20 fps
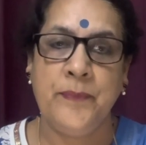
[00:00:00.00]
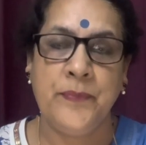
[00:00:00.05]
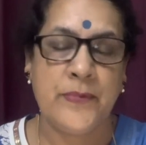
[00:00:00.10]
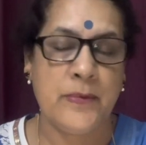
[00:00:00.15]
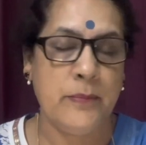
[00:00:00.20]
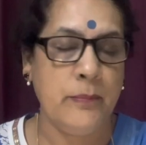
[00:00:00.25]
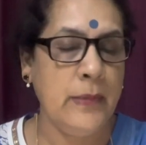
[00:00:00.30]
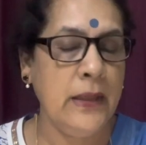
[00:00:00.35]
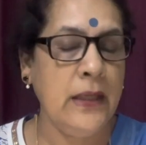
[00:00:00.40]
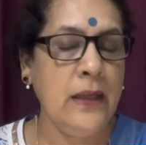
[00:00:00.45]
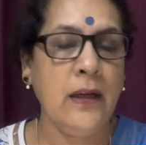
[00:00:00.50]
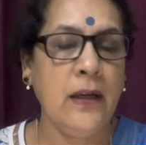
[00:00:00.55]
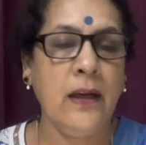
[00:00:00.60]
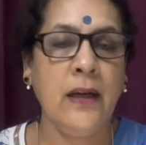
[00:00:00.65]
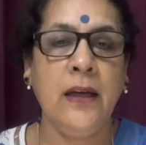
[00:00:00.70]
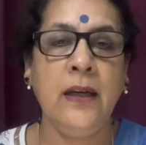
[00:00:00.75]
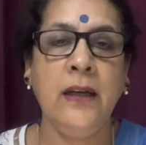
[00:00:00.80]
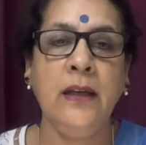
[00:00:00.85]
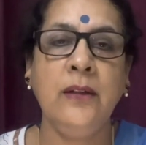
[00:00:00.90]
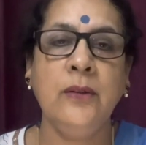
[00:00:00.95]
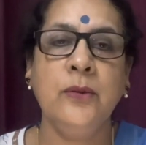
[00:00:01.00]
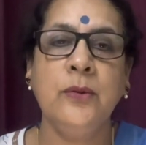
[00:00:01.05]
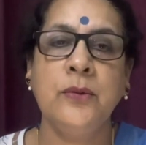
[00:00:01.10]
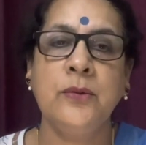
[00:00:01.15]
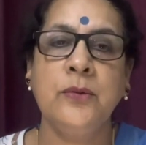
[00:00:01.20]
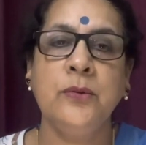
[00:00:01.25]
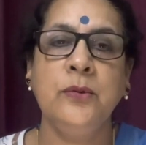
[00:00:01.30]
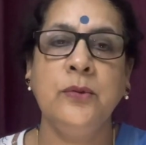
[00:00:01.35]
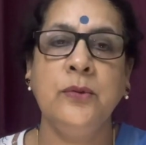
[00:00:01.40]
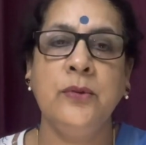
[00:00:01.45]
May I go
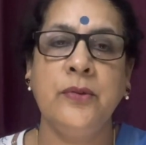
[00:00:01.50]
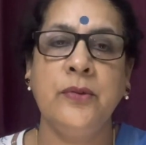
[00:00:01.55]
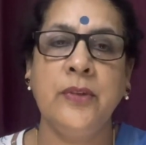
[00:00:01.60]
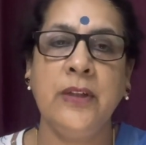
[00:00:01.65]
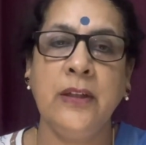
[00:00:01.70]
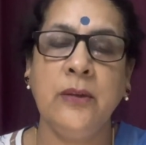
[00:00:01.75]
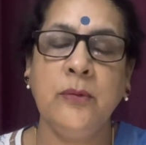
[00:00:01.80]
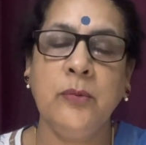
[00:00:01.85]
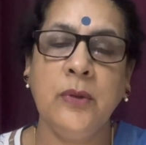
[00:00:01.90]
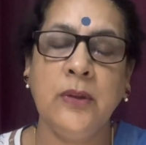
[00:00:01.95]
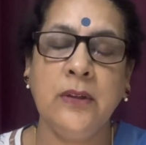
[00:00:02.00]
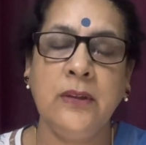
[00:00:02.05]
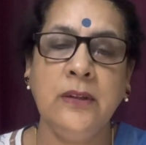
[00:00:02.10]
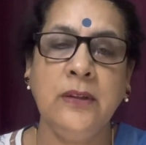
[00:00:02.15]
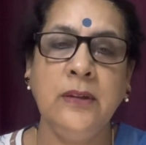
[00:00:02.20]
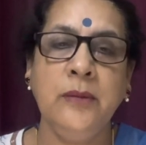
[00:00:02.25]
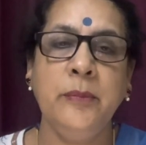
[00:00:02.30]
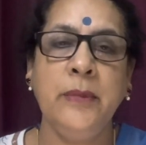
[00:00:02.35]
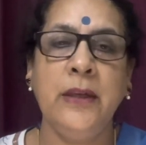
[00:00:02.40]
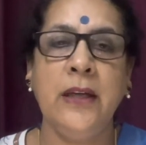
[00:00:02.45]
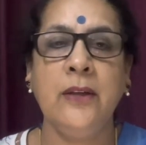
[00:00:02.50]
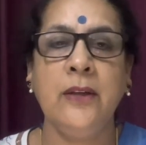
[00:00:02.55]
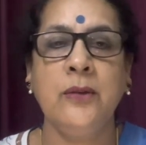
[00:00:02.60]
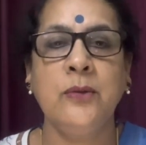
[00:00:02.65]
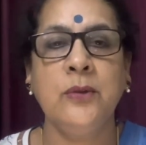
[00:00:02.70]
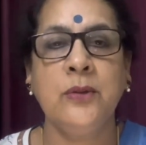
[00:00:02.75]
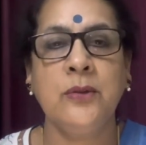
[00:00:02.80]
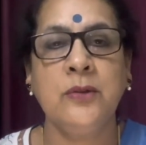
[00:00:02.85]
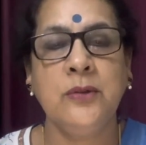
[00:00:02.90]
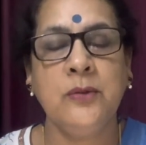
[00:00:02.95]
to drink water? May I
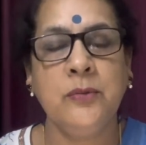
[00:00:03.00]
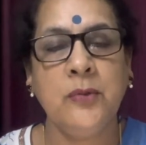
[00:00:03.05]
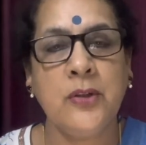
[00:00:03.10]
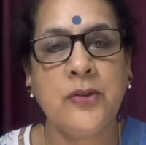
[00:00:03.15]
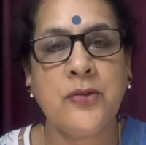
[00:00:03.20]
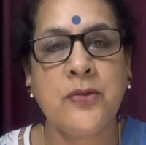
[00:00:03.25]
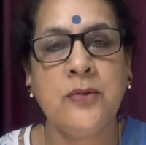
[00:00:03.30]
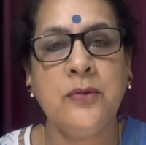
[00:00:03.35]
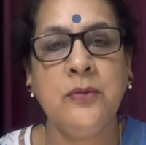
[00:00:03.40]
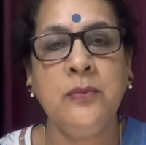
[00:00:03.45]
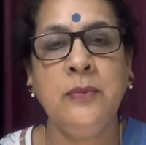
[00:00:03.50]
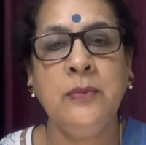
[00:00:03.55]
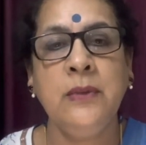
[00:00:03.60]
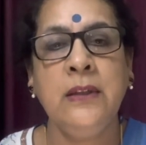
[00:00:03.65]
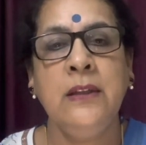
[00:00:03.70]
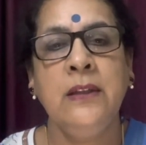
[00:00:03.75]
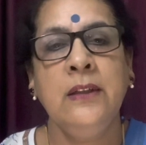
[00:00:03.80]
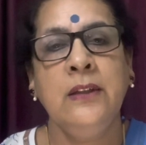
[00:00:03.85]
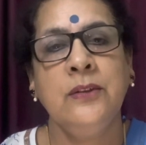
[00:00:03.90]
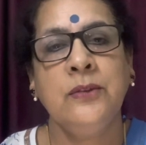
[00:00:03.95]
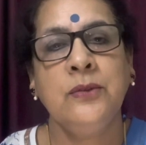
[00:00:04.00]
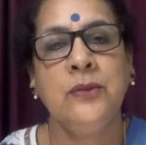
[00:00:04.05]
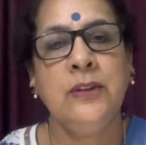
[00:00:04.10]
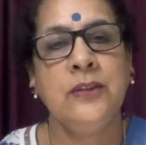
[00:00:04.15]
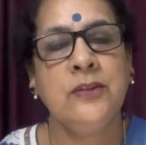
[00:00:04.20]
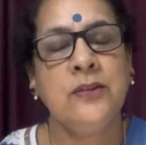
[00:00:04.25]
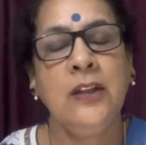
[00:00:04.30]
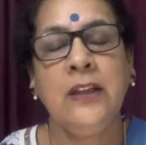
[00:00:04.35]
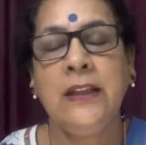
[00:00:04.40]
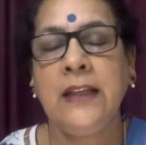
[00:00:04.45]
go to the washroom? So
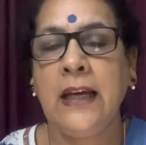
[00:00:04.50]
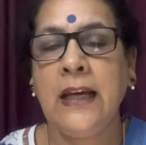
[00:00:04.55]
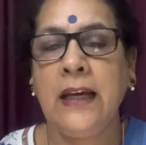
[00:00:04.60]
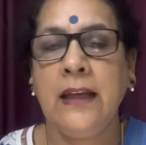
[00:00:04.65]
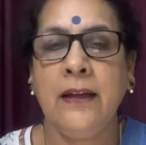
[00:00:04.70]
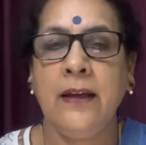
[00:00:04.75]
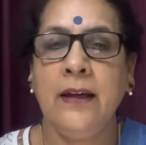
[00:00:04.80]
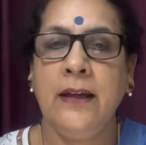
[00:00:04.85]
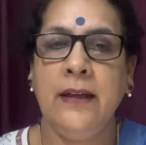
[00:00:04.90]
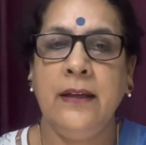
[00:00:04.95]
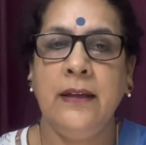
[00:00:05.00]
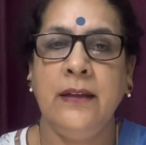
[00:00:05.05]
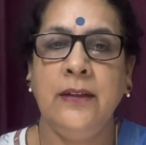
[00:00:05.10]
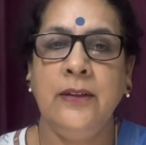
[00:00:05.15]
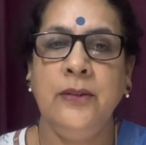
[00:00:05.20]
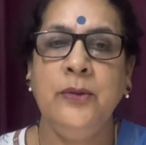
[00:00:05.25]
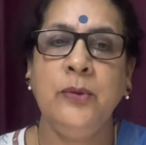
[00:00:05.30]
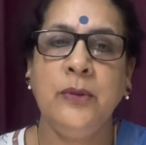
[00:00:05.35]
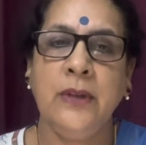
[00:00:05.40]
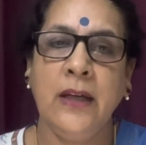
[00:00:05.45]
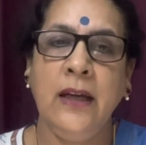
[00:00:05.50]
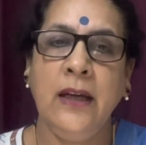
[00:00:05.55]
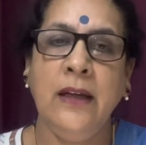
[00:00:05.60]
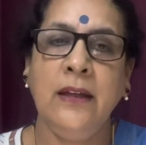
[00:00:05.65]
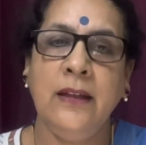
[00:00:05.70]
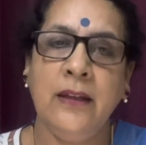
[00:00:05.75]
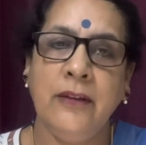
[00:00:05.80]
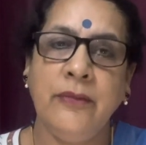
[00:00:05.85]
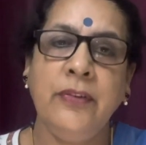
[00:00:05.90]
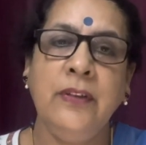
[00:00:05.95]
it's not can I. You
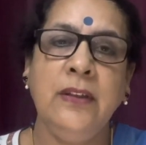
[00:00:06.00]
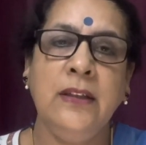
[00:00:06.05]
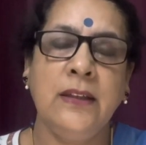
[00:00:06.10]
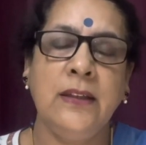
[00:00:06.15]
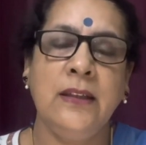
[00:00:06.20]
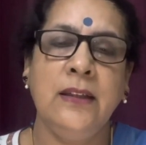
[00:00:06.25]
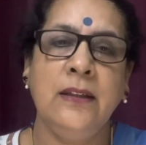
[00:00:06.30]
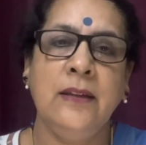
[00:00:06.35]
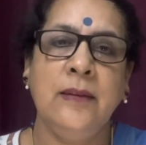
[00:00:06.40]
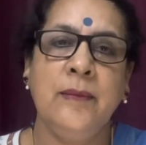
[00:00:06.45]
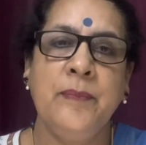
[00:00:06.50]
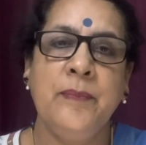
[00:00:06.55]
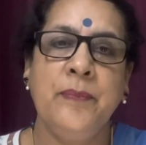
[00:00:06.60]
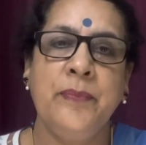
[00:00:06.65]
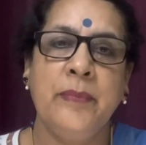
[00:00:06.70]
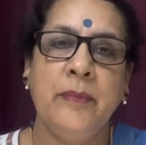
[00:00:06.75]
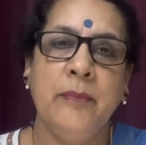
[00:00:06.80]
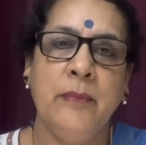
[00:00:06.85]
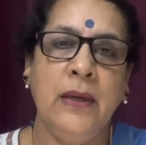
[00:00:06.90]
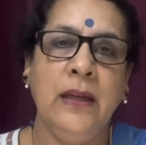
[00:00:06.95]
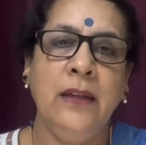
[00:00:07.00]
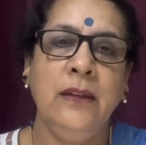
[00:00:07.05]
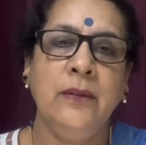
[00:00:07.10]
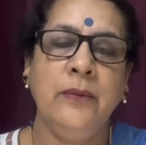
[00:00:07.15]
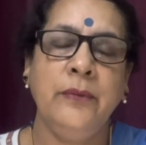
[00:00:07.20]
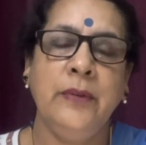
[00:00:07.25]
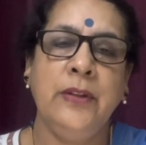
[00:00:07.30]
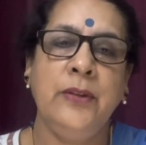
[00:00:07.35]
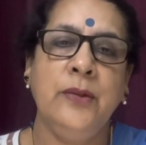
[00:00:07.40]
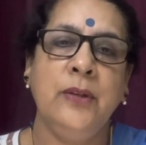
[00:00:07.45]
can definitely. But
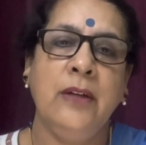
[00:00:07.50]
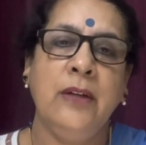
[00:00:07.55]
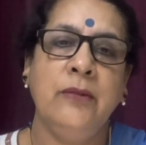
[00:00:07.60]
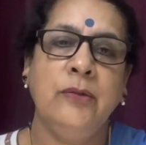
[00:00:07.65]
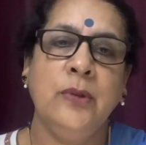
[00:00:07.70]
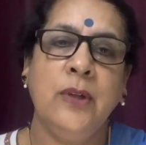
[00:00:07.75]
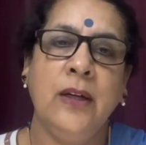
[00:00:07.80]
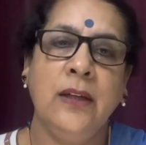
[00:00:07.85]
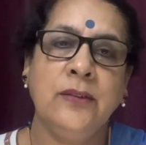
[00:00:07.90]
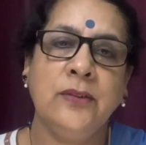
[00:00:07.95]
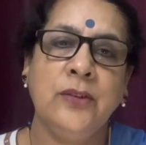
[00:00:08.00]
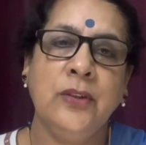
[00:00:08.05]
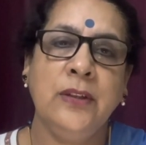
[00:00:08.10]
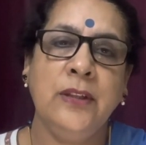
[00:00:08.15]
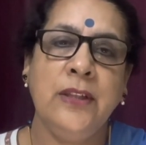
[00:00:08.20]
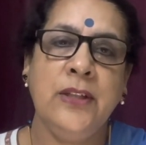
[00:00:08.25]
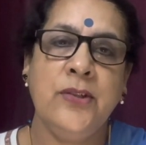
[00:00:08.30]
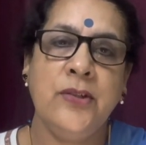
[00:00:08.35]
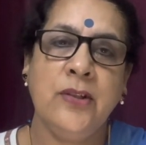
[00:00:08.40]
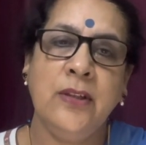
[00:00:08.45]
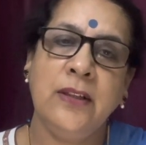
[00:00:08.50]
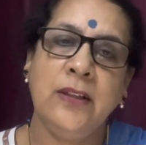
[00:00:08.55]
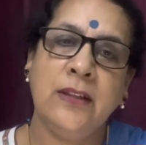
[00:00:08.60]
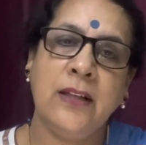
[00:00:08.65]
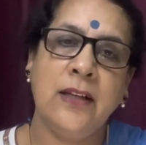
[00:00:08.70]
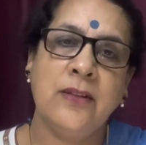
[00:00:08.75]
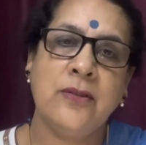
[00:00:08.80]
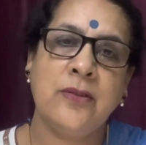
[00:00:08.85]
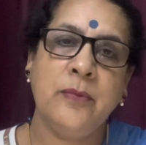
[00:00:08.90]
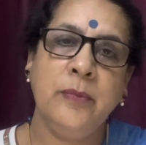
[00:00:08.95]
when you have to ask your teacher, it
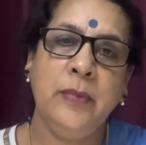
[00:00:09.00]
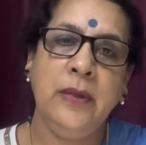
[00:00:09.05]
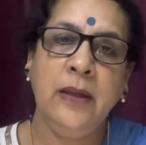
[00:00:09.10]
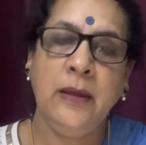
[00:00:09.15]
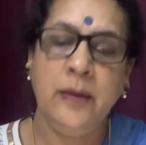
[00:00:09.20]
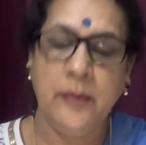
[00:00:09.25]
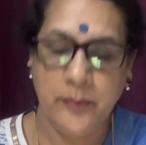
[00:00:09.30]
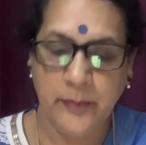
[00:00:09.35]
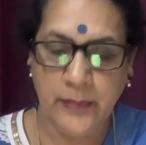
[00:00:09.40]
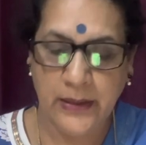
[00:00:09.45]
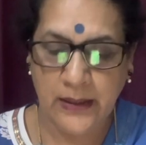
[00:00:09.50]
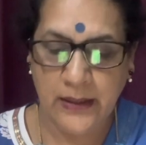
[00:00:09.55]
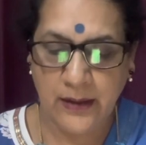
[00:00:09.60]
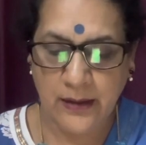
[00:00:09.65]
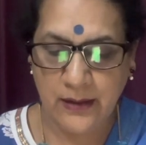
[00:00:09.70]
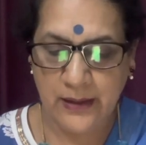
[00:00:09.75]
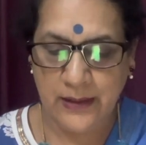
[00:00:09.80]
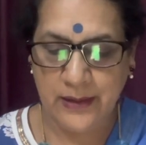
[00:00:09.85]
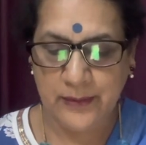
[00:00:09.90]
has to be may I.